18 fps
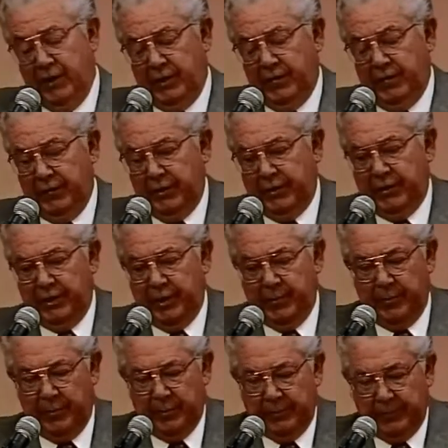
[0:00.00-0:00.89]
of
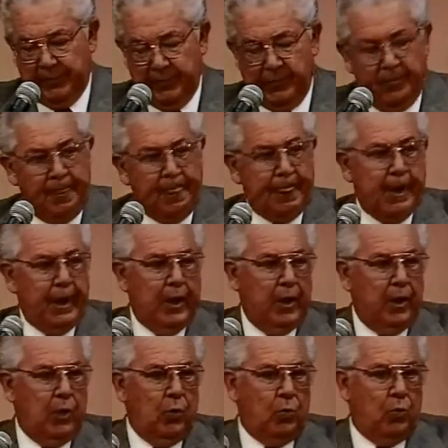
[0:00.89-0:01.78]
December,
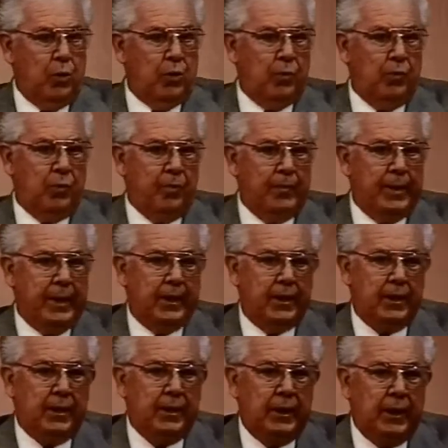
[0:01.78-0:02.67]
where we'll make
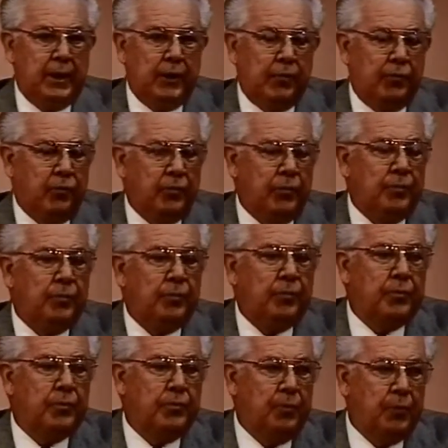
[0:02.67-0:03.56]
an interim
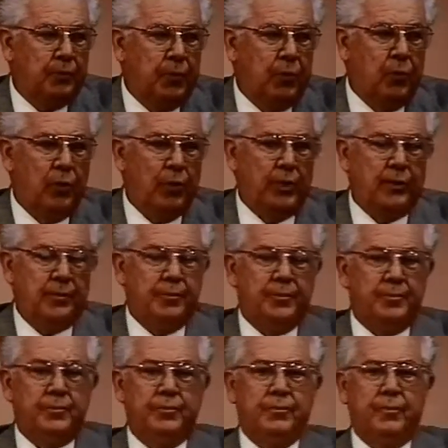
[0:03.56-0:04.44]
report
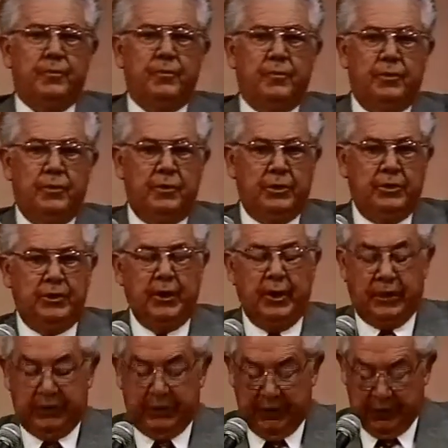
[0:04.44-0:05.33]
to this
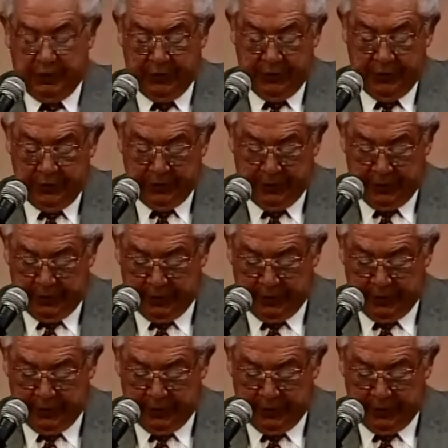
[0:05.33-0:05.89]
next session of the General